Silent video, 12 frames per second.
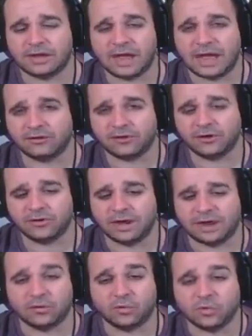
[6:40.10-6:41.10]
aggro
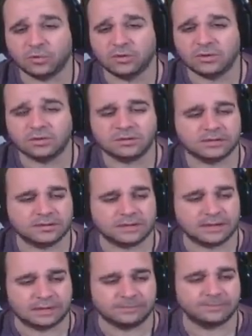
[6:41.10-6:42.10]
at all.
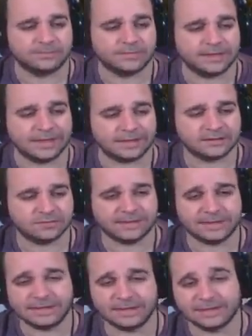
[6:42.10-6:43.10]
The
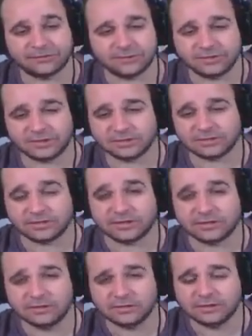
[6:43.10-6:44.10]
XP is ridiculously
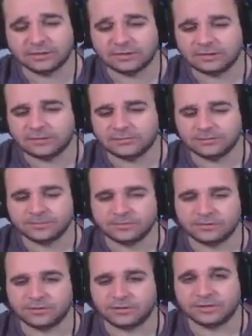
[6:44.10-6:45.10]
good.
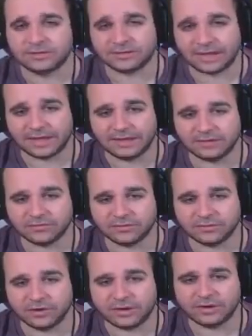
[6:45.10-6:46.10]
You can stay here till
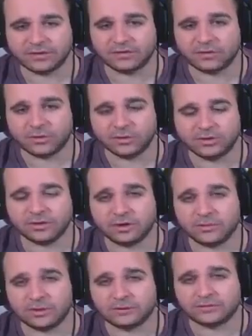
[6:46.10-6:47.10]
9, or you can go to
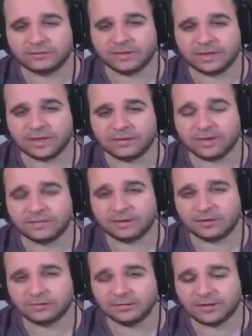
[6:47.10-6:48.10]
mushroom camp. Now,
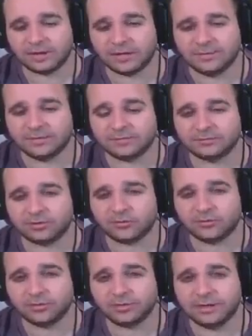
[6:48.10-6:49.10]
mushroom camp is
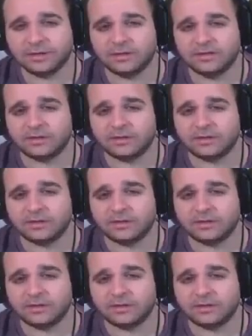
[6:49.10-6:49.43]
probably